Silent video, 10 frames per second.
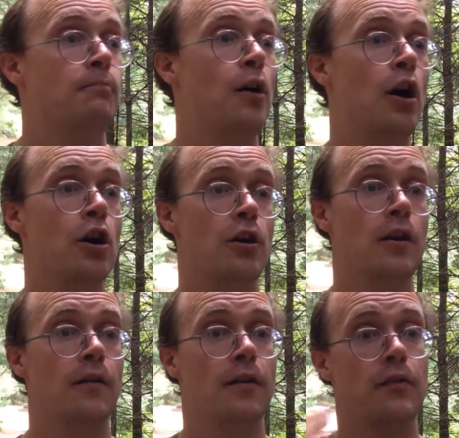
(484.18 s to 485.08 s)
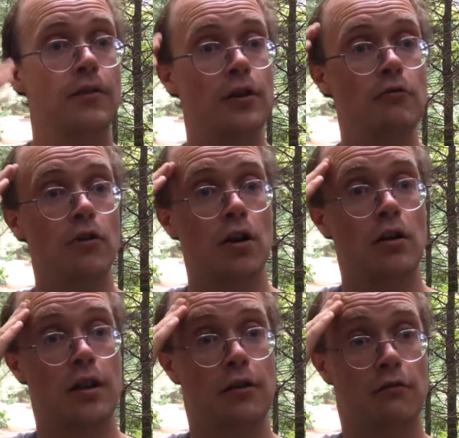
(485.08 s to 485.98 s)
the new
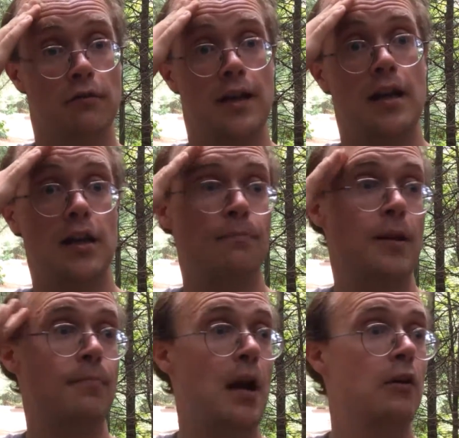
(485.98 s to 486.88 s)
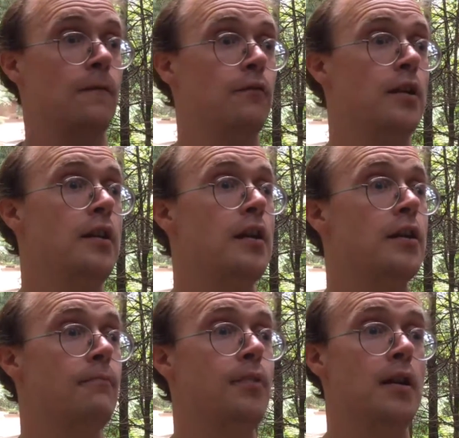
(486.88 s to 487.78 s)
console needs to be powerful. It needs
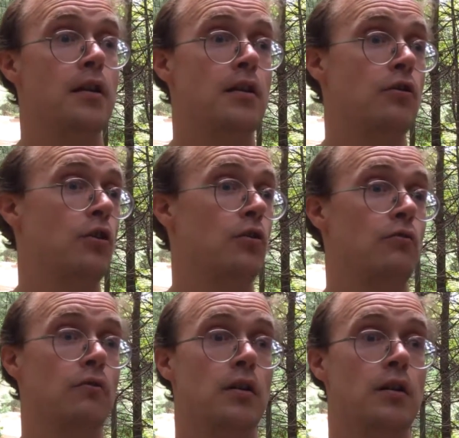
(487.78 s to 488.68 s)
to be, you know,